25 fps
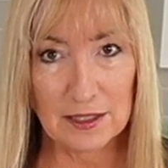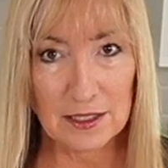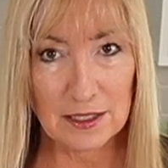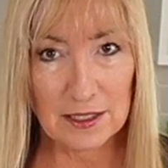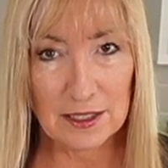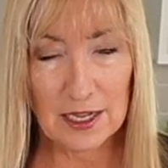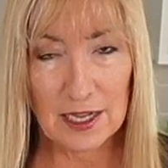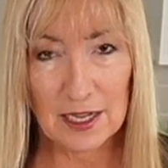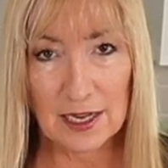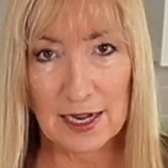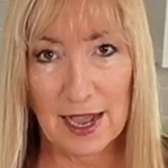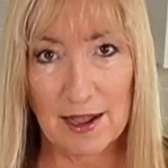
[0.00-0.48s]

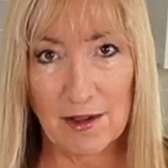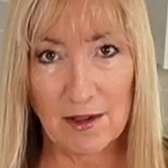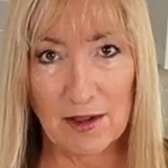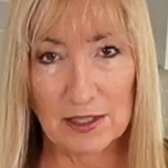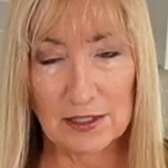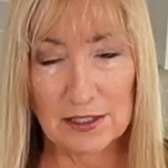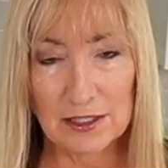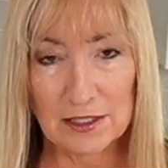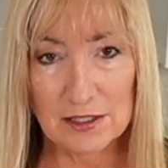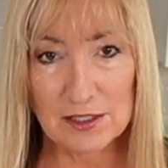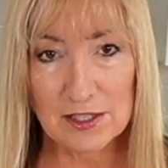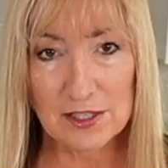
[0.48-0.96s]
cut out a
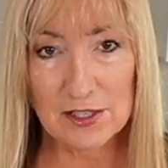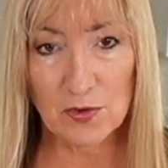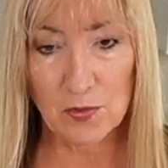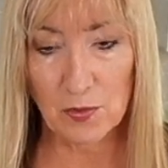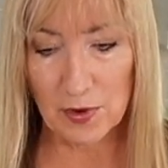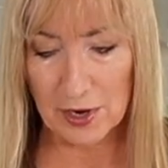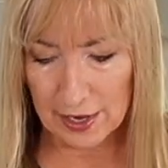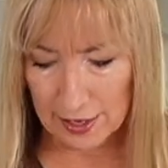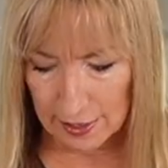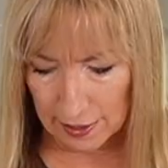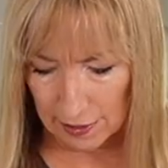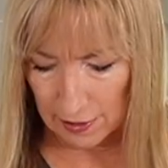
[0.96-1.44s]
little
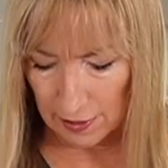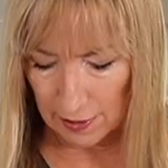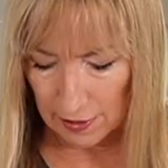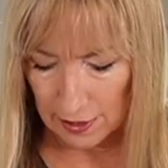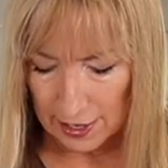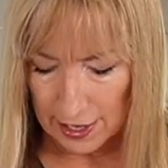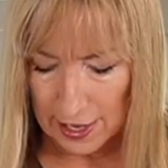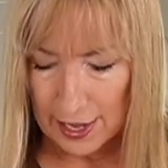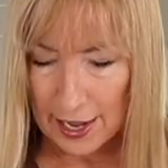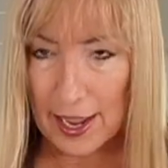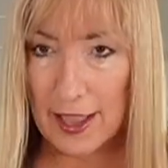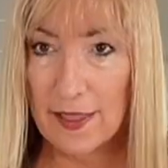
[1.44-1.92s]
square,
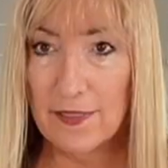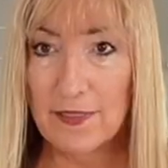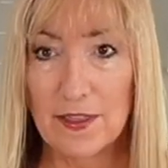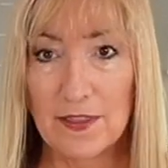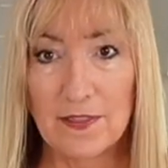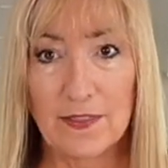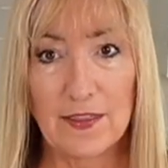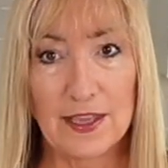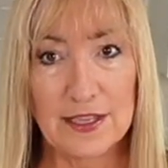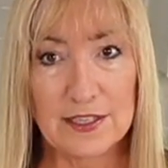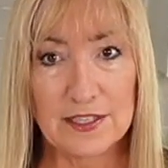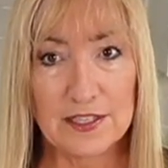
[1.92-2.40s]
and then
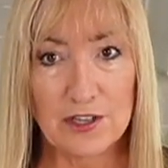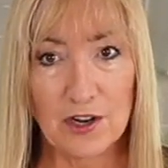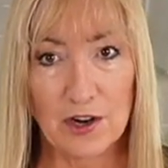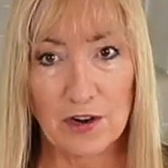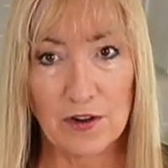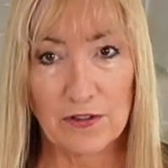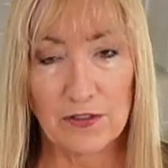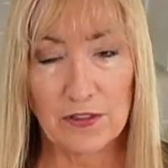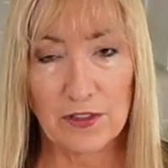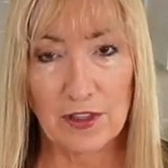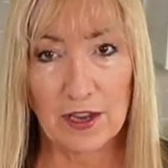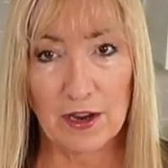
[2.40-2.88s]
they
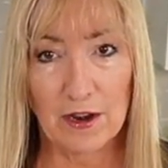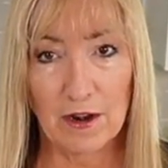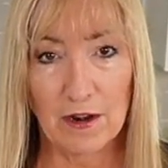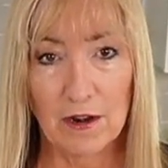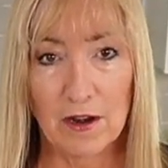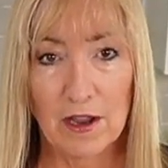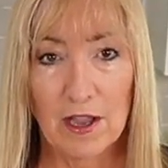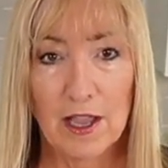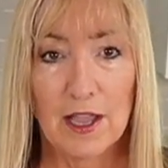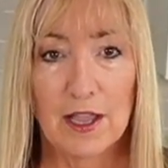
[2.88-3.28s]
start there.